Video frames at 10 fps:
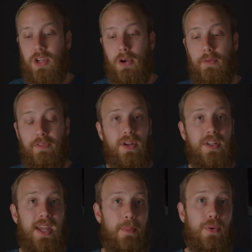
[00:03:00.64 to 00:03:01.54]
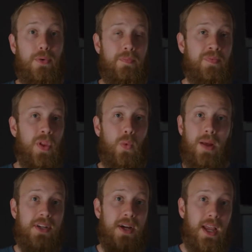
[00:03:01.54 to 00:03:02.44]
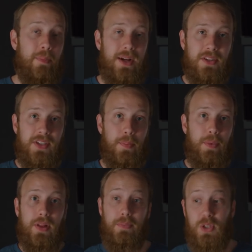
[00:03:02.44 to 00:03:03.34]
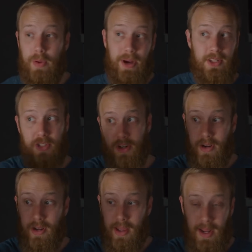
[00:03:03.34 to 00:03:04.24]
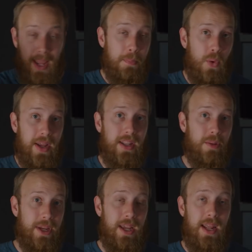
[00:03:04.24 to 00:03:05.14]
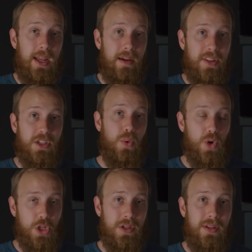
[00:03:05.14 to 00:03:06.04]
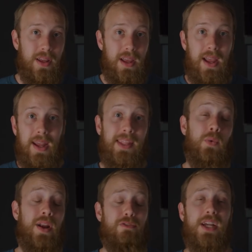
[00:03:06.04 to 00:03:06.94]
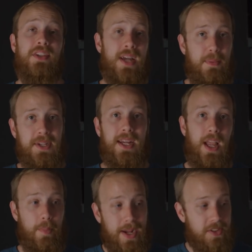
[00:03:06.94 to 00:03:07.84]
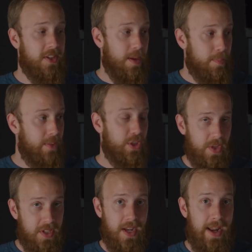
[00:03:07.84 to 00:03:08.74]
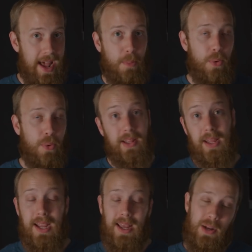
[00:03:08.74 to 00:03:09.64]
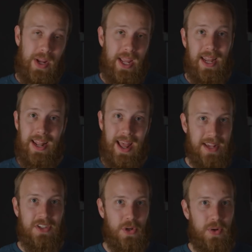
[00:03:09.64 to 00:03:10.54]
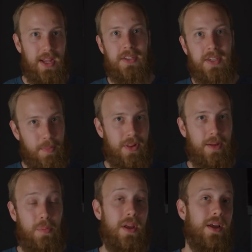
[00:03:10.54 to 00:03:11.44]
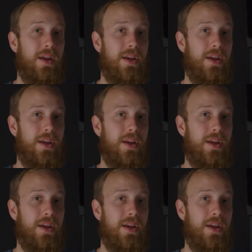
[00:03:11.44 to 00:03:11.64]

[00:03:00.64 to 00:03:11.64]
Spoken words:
So for example, when I'm talking about subclips, we might start an endpoint at the beginning of this portion. And then whenever I stop talking about subclips, we set an out point and then we hit S to create a subclip